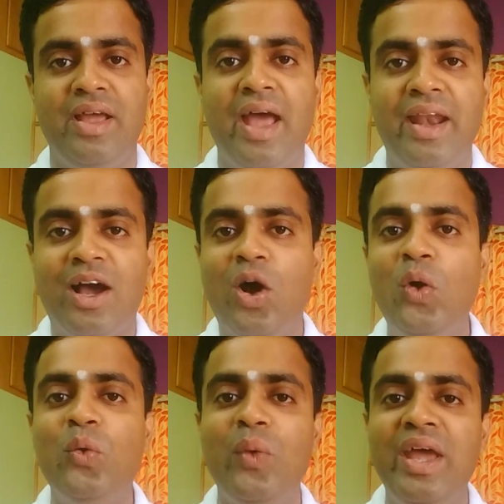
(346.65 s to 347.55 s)
An
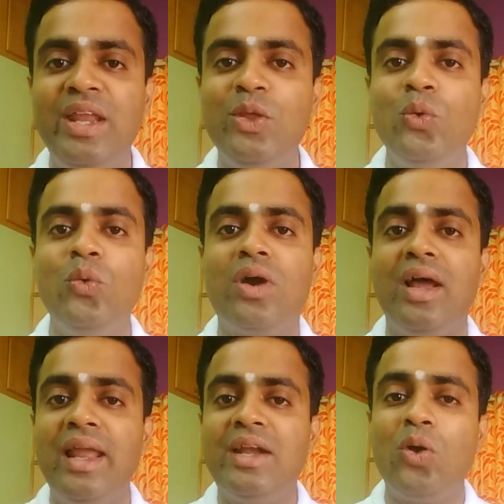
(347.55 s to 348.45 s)
account where you
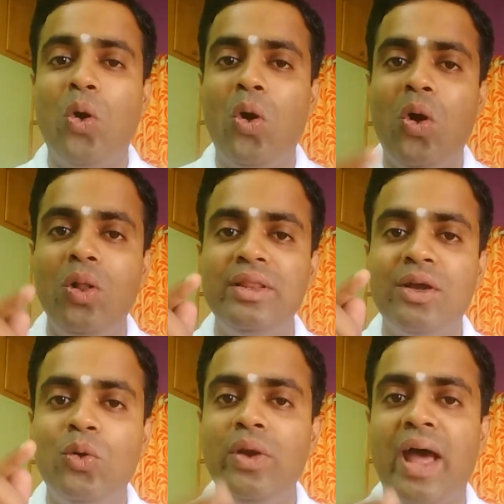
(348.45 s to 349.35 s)
collect all the
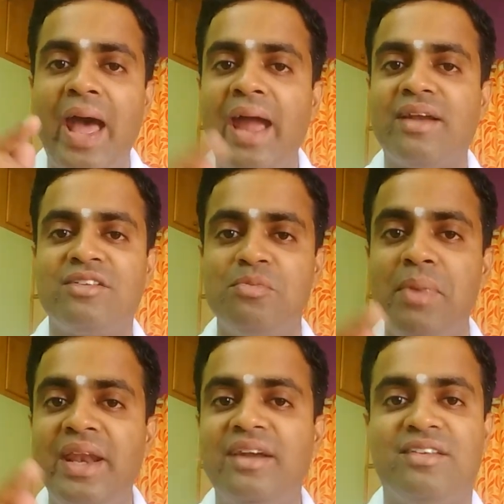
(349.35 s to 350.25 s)
good acts,
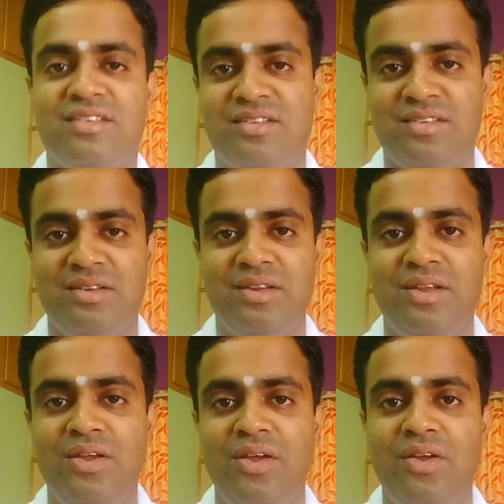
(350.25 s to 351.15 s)
merits,
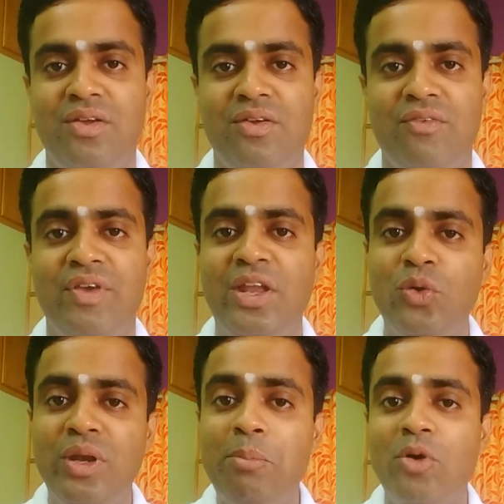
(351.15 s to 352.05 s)
where
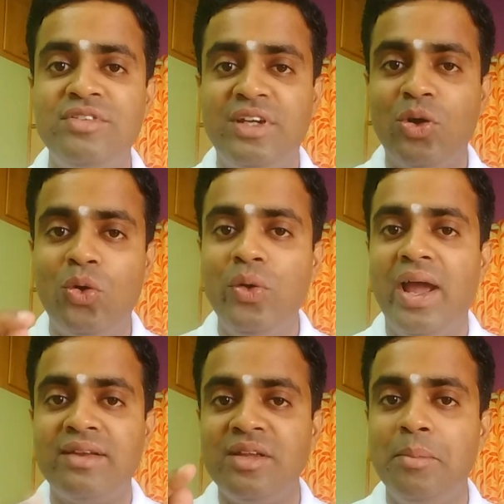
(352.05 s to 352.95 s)
you deposit your good
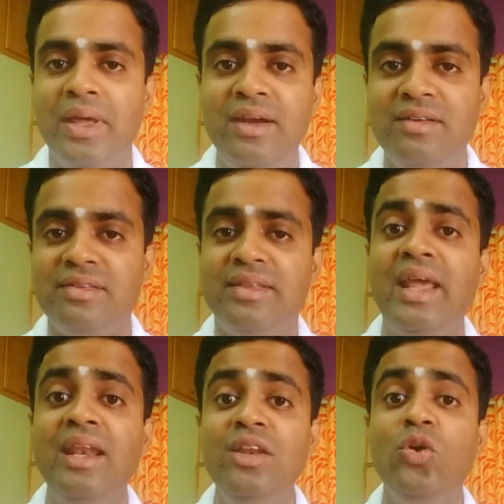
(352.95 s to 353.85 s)
acts and merits,
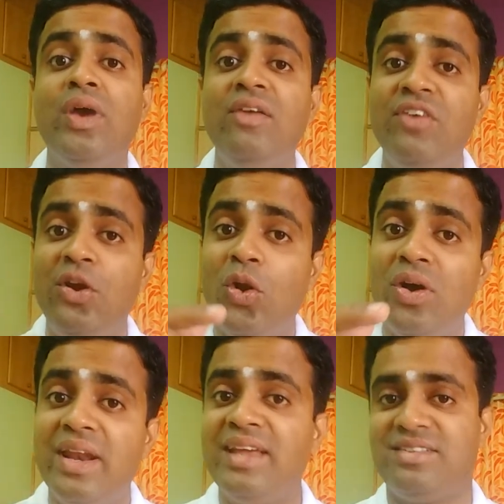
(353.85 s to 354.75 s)
then you can withdraw
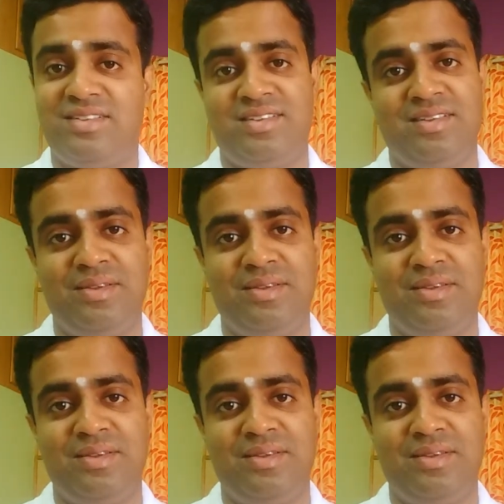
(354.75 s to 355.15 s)
grace.